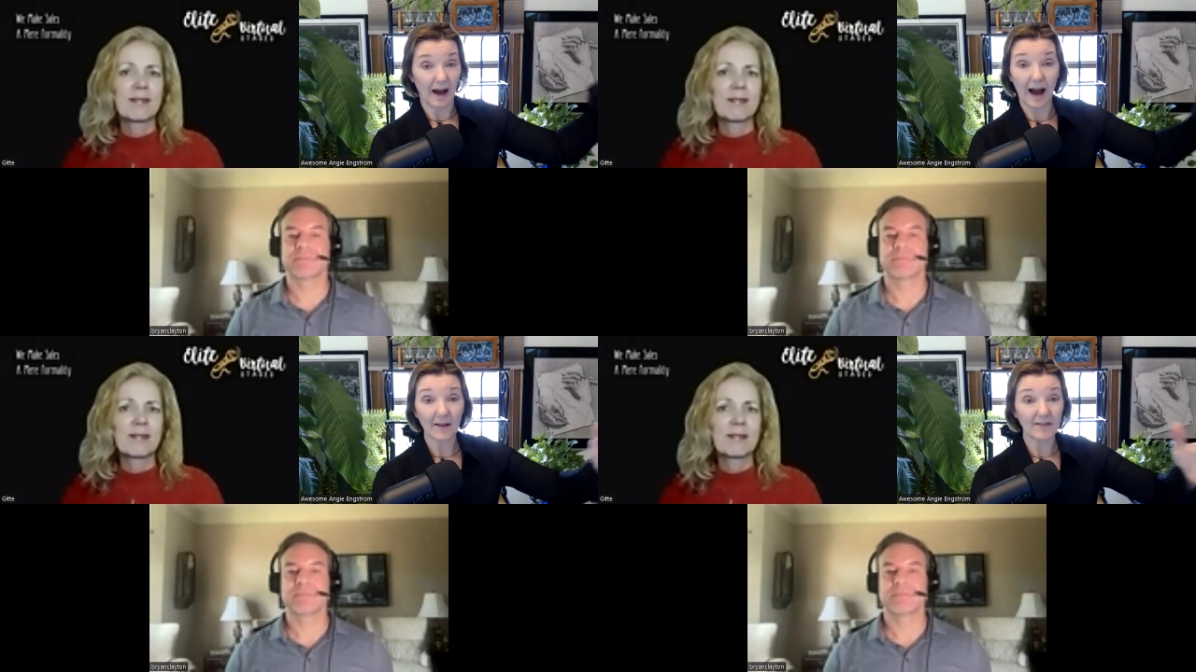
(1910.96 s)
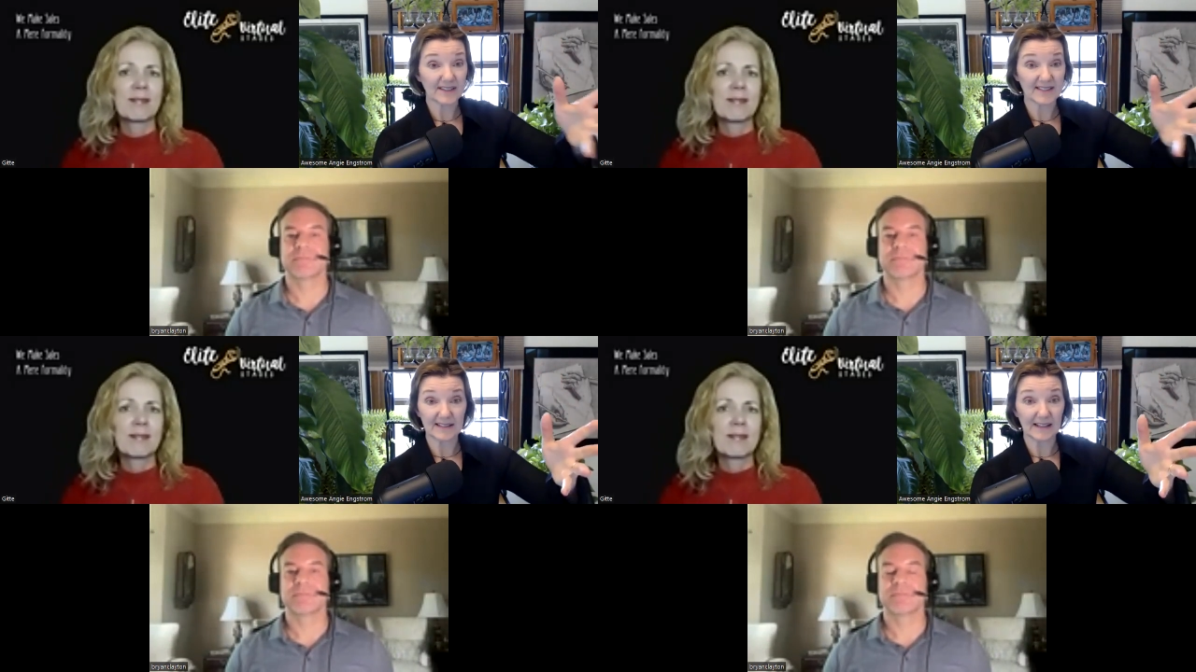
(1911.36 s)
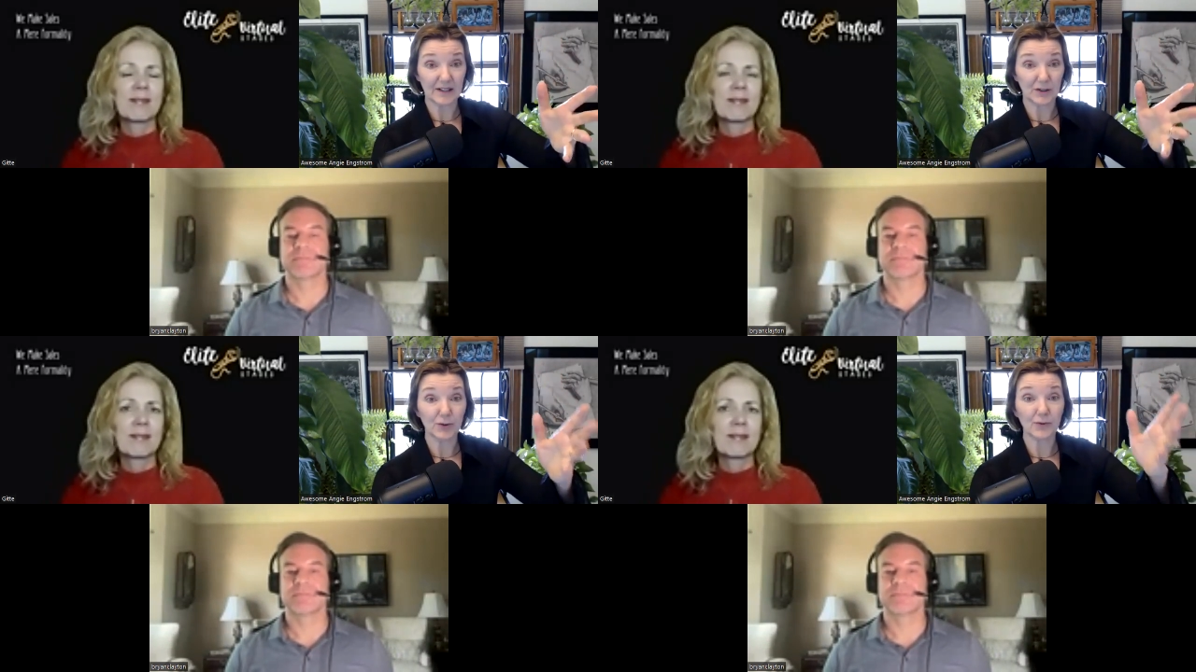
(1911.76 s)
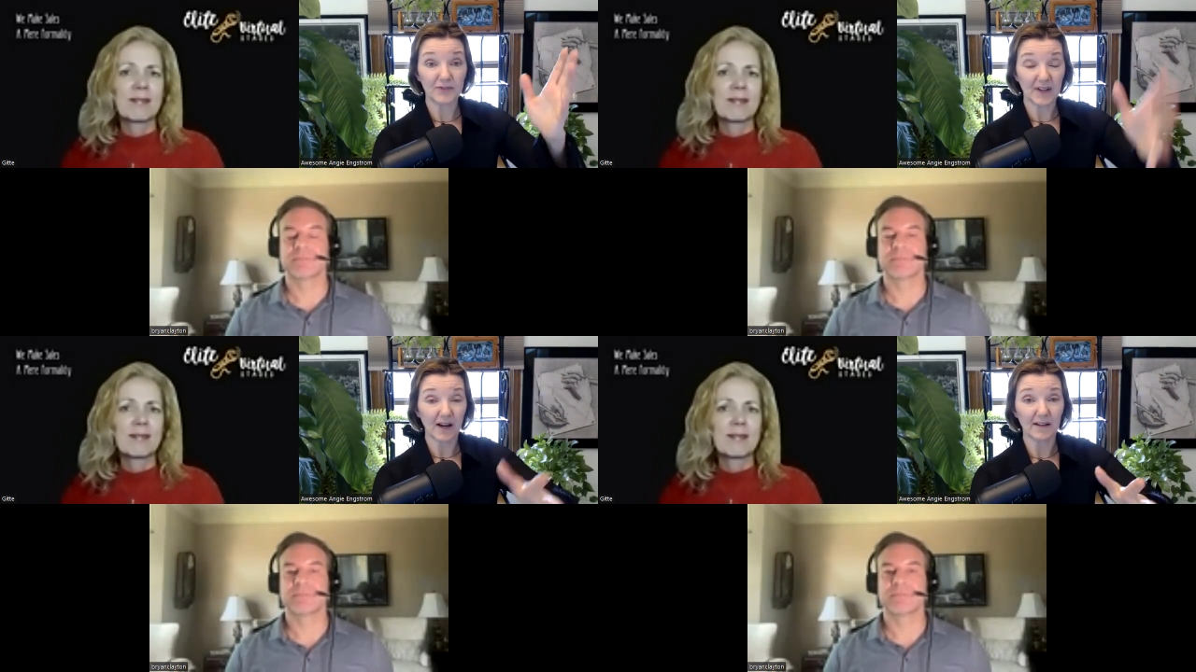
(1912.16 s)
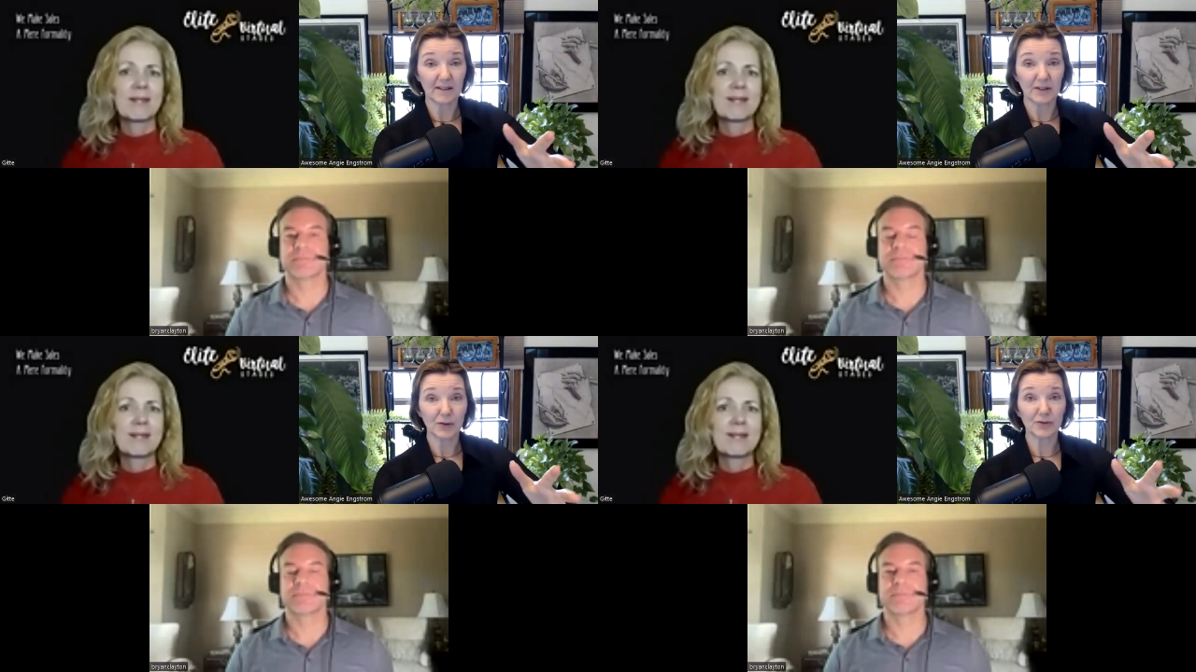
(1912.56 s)
Speaker 1: obviously you've
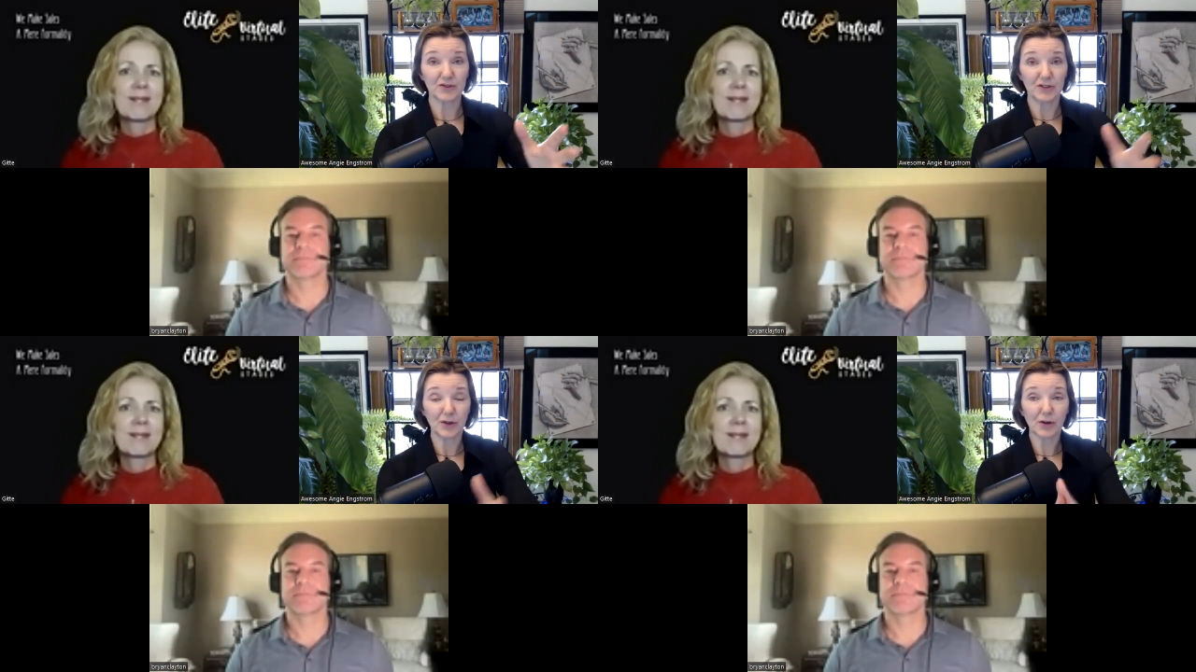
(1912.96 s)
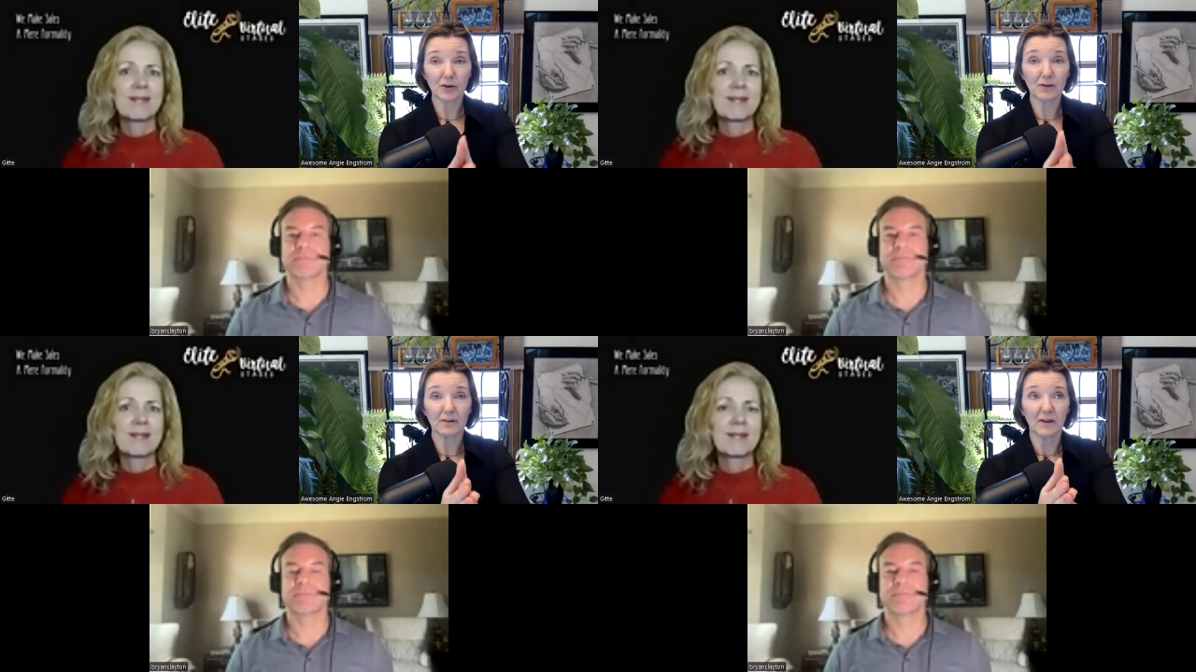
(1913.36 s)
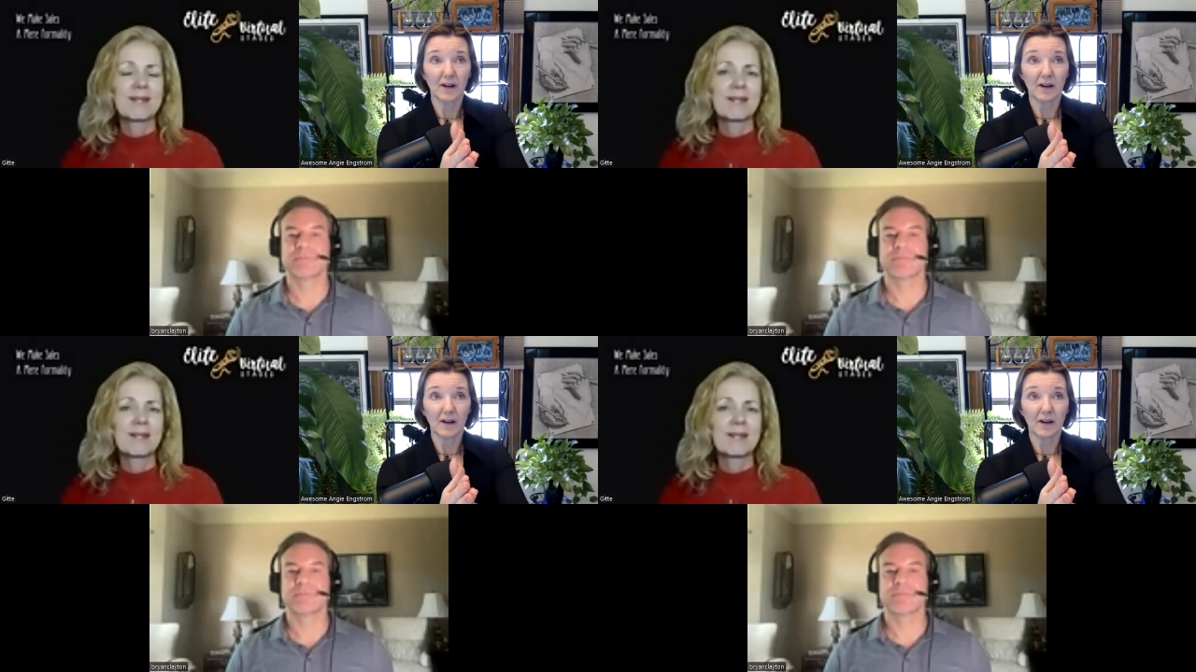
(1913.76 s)
done you're you're